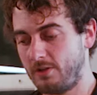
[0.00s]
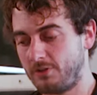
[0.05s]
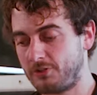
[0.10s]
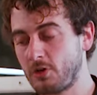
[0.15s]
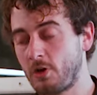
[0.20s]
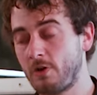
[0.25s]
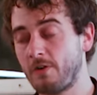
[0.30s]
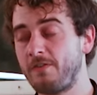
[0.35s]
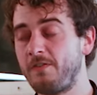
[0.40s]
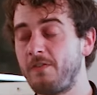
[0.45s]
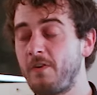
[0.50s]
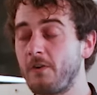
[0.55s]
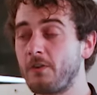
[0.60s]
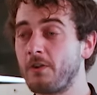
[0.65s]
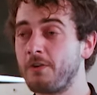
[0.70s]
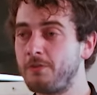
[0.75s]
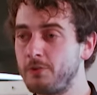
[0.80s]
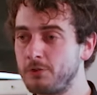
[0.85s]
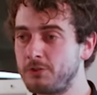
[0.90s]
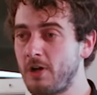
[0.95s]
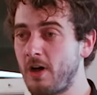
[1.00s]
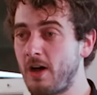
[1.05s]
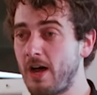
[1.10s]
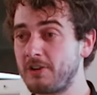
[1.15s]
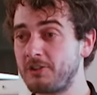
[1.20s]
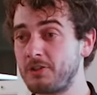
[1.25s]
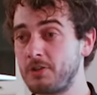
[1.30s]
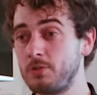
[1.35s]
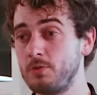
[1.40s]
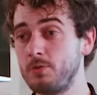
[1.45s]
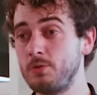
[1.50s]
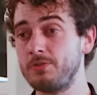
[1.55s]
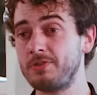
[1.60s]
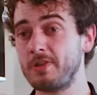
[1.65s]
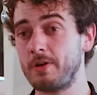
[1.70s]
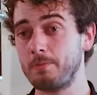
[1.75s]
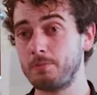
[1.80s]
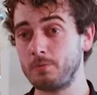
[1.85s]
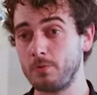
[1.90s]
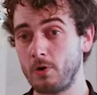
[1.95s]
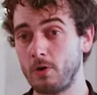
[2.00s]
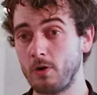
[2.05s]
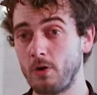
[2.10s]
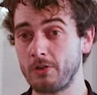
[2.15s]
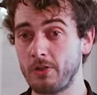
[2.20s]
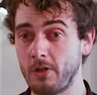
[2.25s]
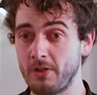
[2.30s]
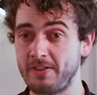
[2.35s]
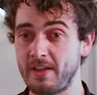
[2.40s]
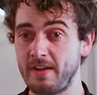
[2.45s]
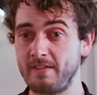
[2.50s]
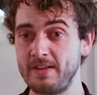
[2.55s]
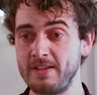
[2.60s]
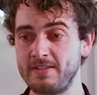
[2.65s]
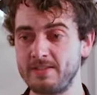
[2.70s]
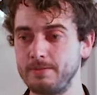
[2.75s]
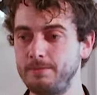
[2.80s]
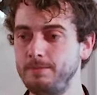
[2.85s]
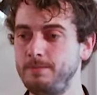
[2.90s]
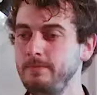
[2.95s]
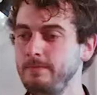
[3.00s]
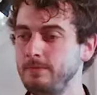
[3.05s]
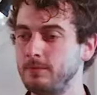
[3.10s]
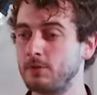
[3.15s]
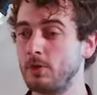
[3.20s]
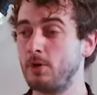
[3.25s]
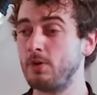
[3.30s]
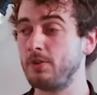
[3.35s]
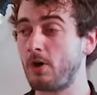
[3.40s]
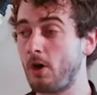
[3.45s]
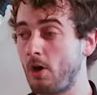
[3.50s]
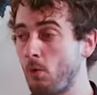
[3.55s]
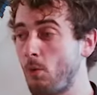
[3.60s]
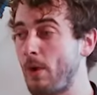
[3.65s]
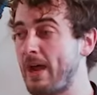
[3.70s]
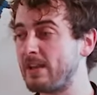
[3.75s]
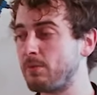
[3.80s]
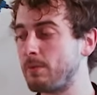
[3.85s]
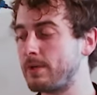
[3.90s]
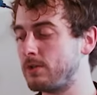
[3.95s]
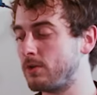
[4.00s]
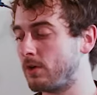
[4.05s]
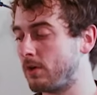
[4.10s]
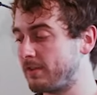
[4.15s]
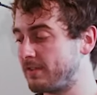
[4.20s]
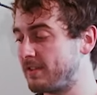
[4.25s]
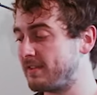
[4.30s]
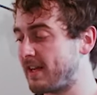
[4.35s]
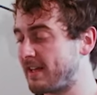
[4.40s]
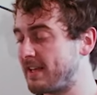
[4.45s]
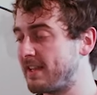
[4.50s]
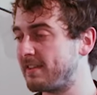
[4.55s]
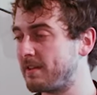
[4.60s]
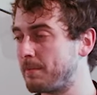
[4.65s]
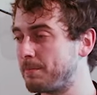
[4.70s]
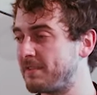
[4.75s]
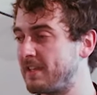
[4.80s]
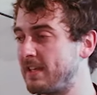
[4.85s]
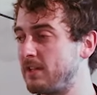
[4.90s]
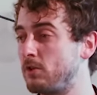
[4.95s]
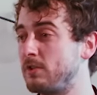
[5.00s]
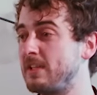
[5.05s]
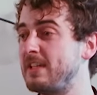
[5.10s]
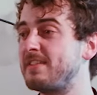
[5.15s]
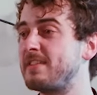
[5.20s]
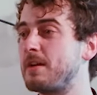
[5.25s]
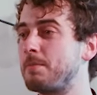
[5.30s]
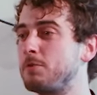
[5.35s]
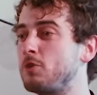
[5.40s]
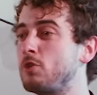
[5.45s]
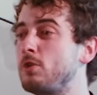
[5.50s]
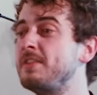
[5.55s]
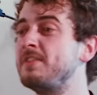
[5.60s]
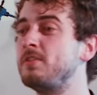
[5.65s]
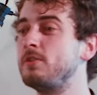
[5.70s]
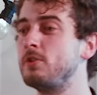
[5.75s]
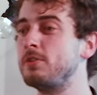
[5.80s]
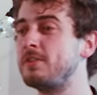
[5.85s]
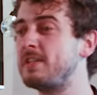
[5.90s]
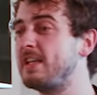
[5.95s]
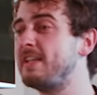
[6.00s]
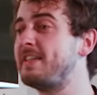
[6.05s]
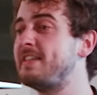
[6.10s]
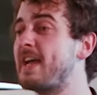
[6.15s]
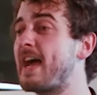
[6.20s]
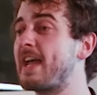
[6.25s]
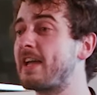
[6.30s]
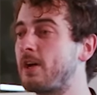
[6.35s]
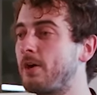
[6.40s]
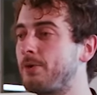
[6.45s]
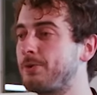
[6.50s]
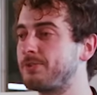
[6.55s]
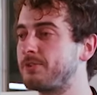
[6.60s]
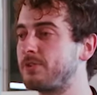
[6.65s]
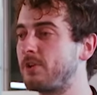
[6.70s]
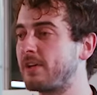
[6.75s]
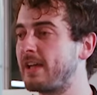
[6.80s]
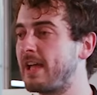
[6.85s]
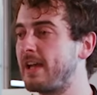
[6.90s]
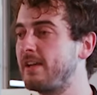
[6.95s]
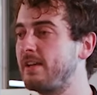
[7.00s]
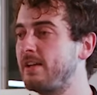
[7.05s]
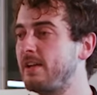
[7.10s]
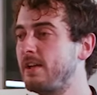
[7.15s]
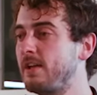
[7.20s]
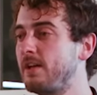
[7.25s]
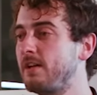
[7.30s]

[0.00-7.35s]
So for the footer, I show you some other service. So always when you're designing something, you need some utility icons, OK?